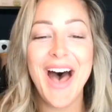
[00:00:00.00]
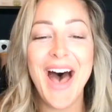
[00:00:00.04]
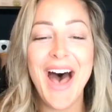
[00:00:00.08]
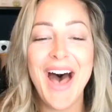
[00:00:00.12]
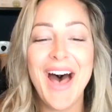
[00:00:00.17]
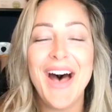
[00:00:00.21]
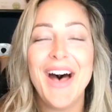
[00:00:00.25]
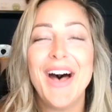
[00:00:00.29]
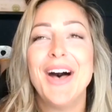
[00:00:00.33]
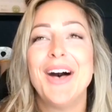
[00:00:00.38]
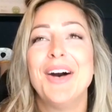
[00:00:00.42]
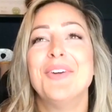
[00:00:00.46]

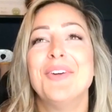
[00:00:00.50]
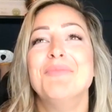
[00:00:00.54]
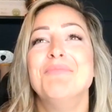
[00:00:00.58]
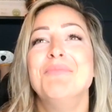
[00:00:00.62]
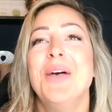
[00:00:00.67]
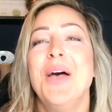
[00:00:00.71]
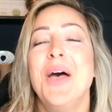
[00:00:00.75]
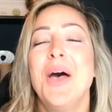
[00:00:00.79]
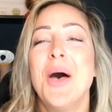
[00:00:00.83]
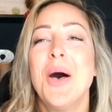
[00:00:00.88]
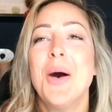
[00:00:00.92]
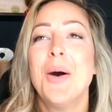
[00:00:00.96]

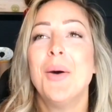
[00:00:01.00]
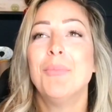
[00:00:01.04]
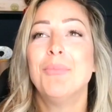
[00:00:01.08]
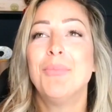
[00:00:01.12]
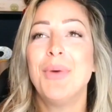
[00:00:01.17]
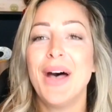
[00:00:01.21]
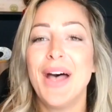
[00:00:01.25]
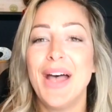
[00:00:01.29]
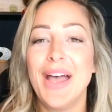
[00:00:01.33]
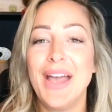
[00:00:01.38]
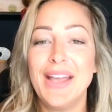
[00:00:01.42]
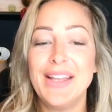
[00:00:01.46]

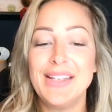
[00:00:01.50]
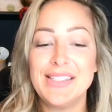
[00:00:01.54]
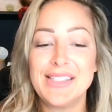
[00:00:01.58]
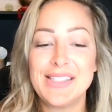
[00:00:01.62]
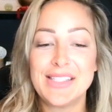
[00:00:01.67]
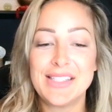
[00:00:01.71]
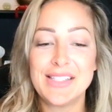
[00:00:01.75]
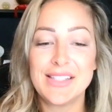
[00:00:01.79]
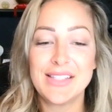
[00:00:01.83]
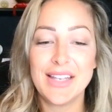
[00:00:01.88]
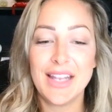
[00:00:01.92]
But